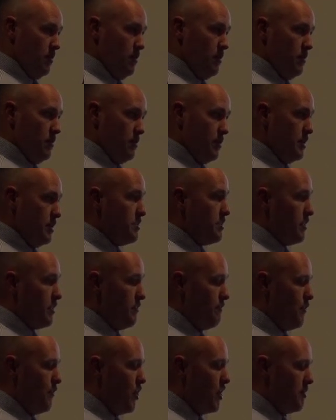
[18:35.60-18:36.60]
These are the
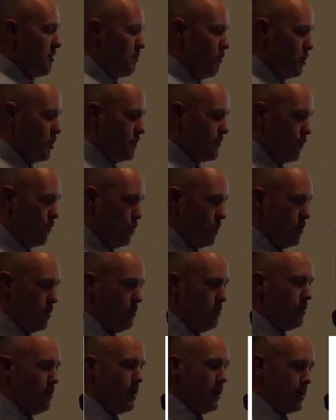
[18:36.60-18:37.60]
finer points for
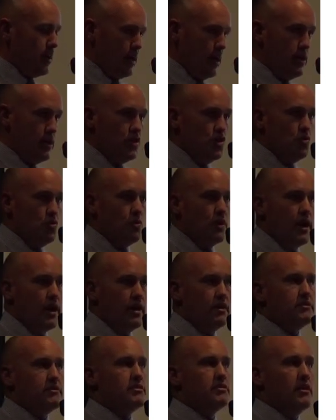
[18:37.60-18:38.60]
you. And again, you'll
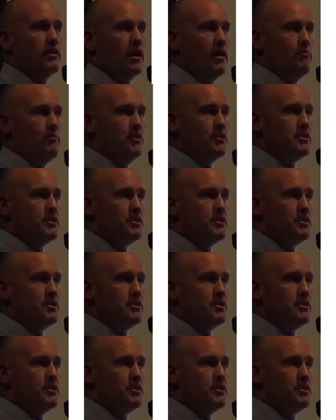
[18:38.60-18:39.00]
get this